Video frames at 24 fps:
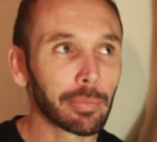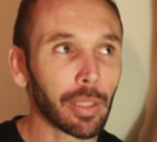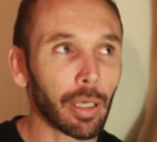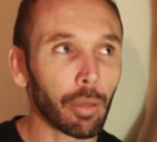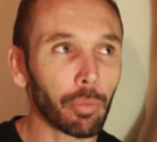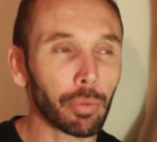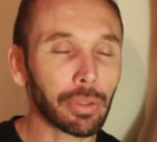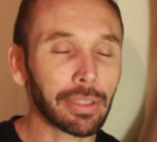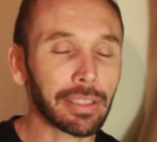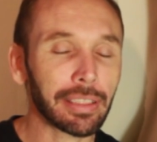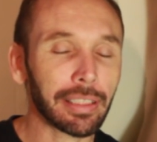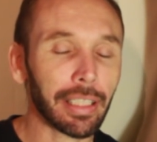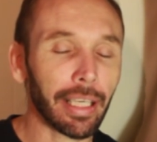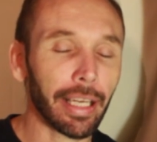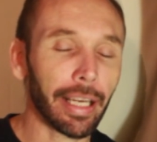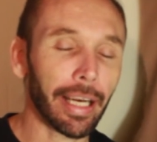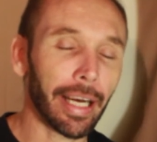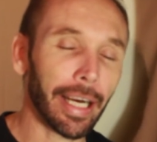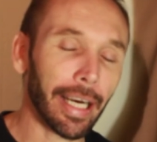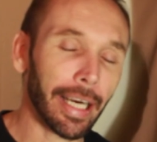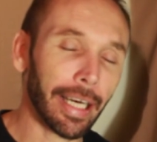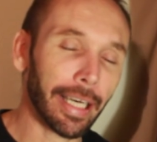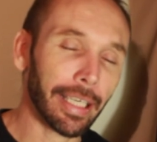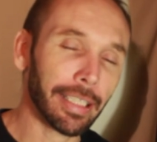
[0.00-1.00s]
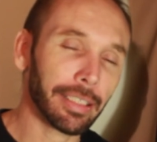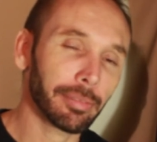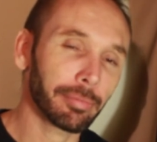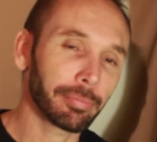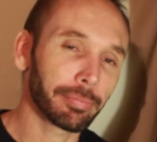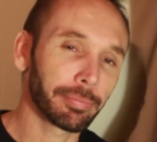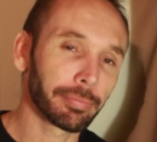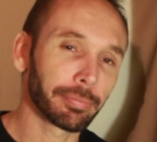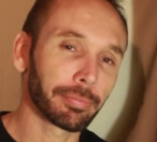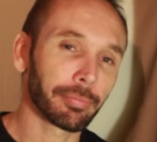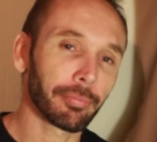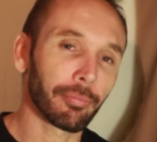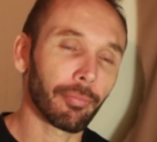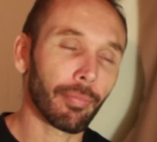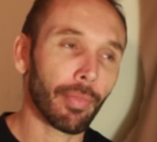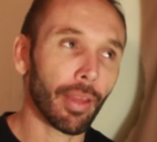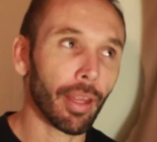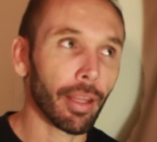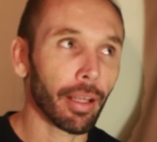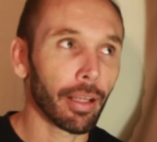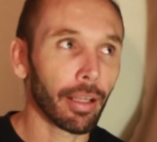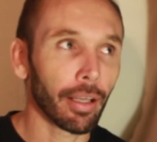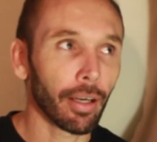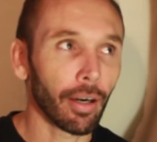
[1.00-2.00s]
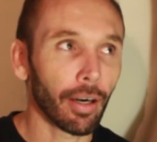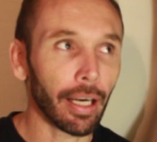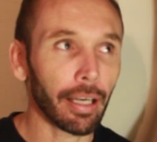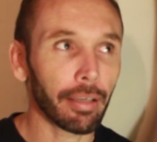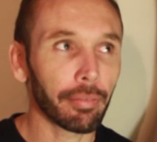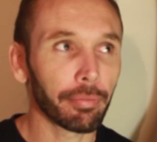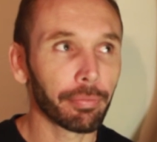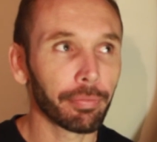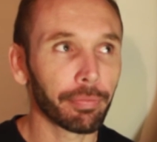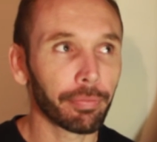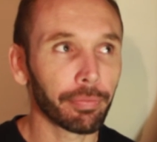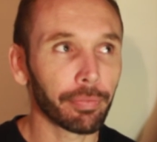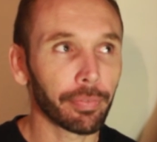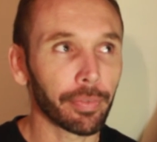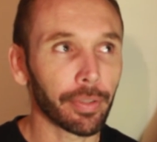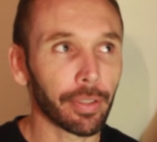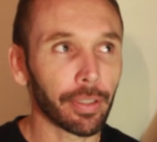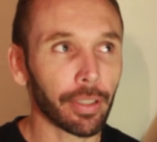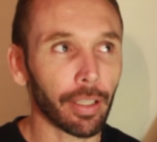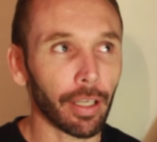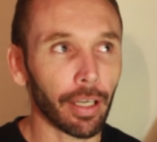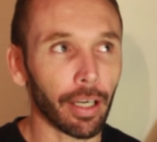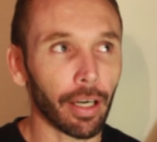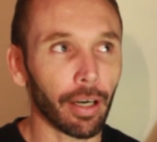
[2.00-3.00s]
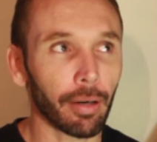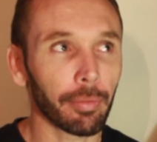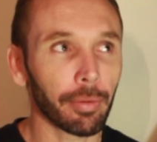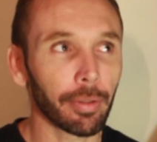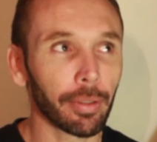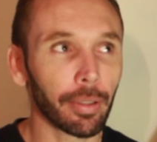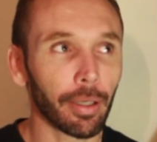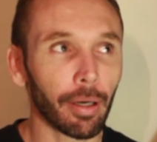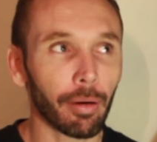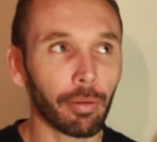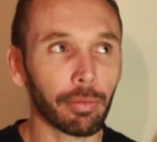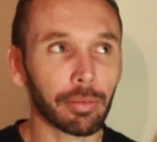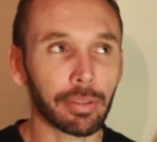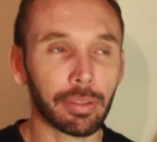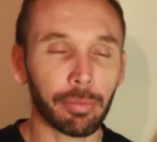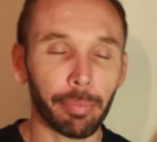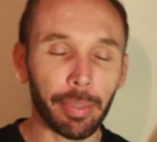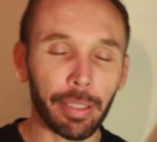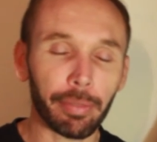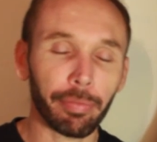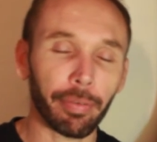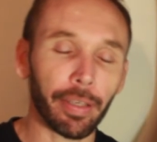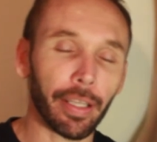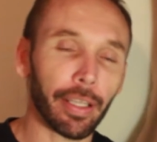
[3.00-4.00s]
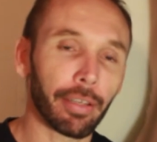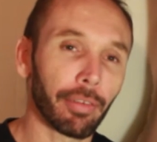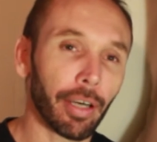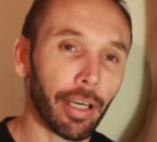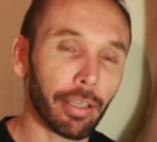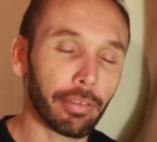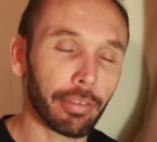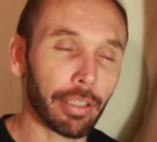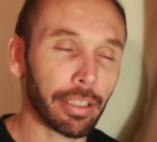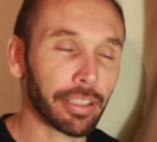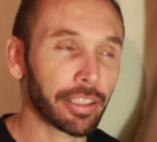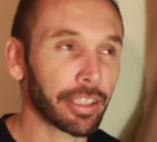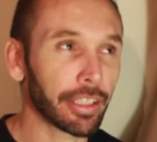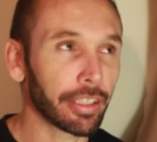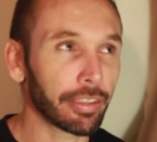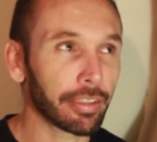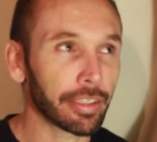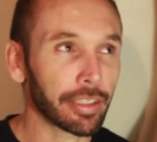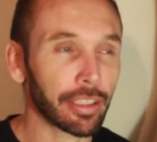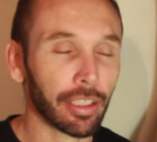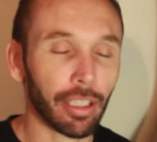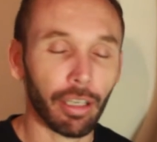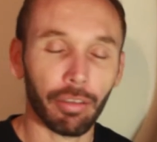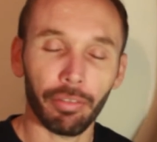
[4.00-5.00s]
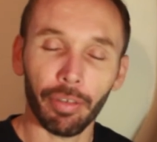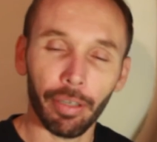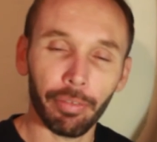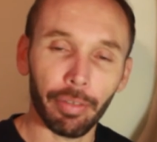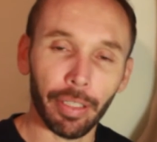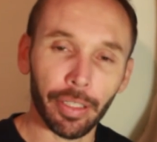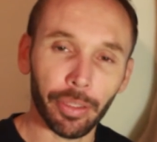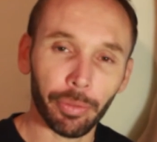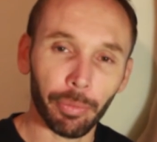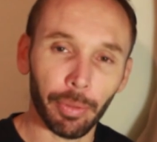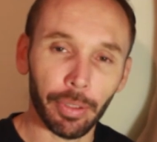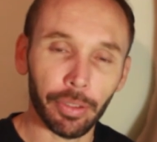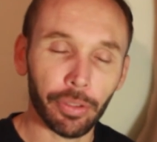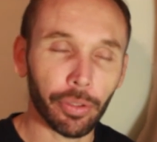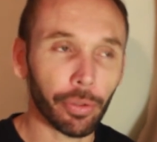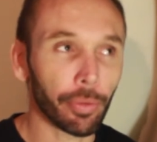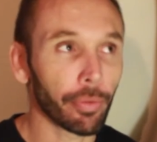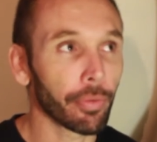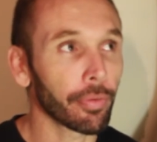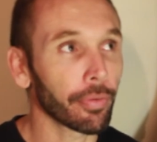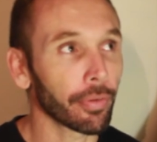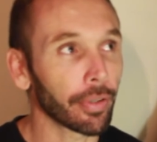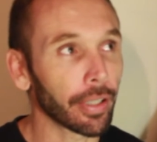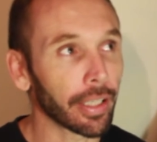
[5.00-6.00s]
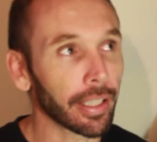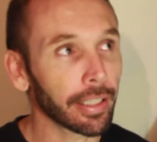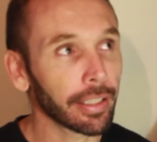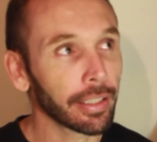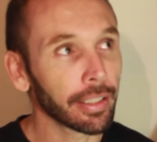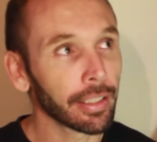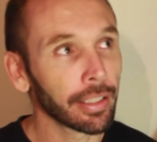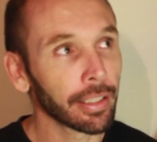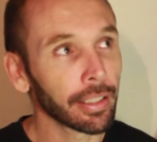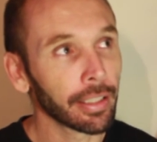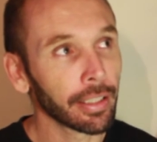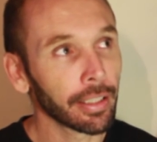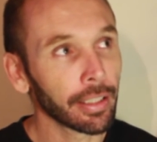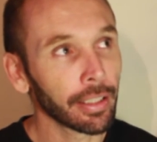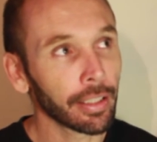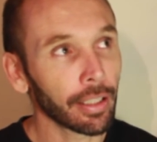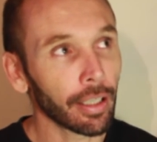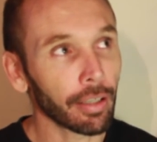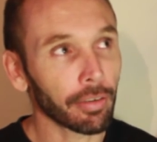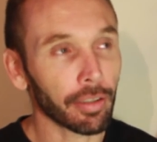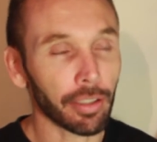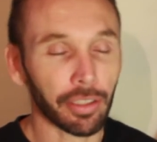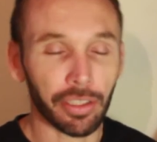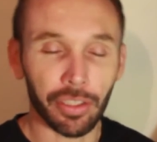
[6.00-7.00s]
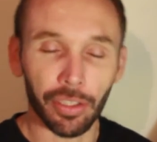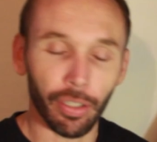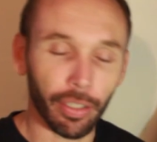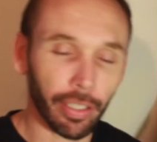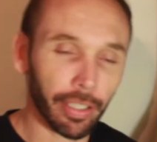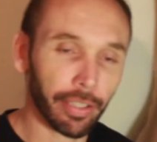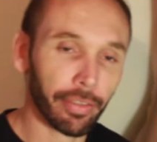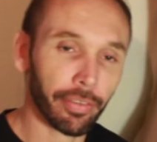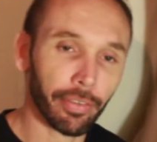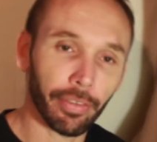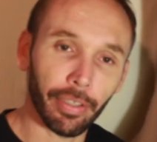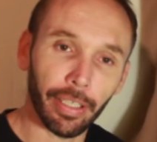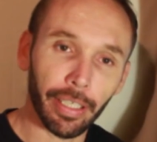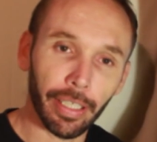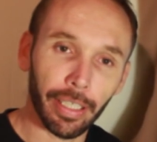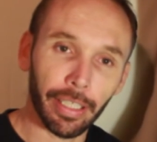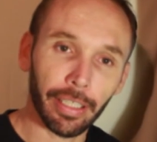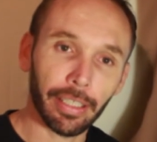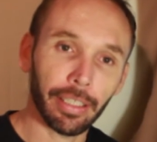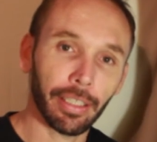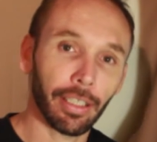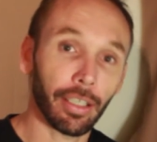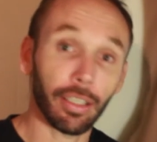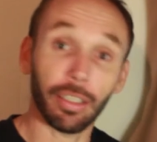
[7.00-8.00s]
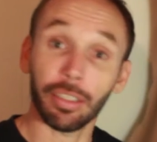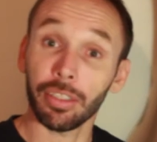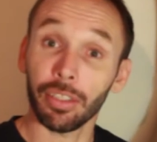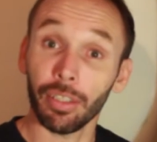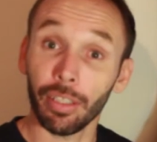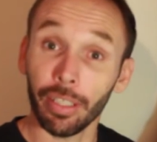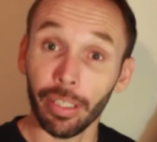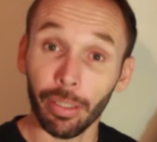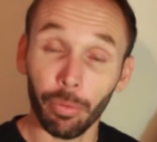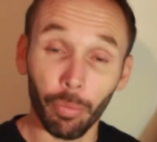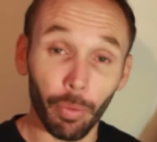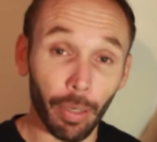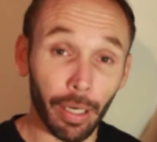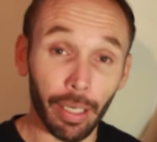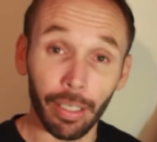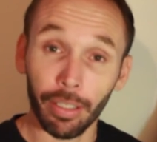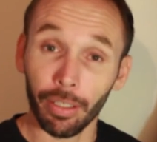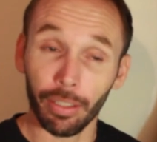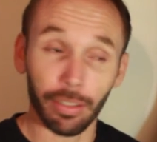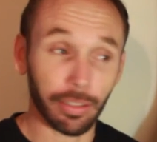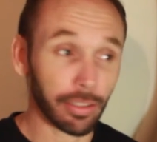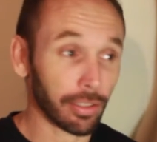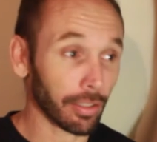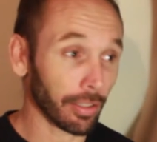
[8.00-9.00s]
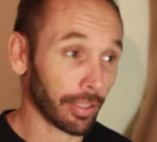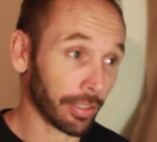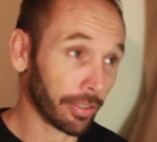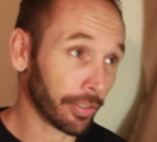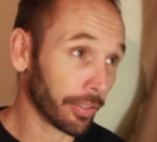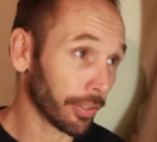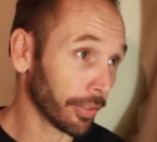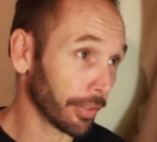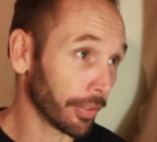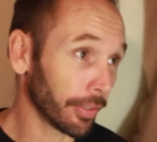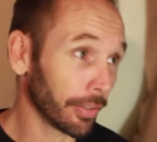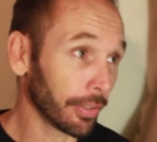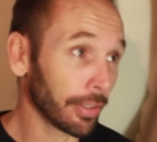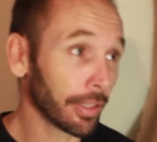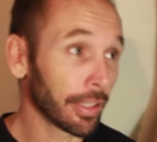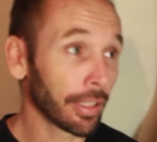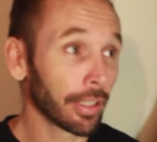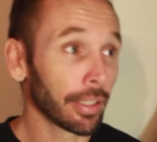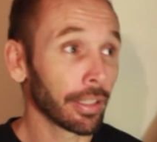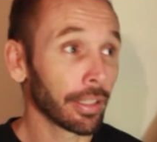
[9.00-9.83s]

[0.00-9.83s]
I wouldn't say hard. I was a big fan of the Road Rash series. I got Road Rash 1, 2 and 3. I've got Sonic 3. I've got Sonic 1. I've got Sonic 2.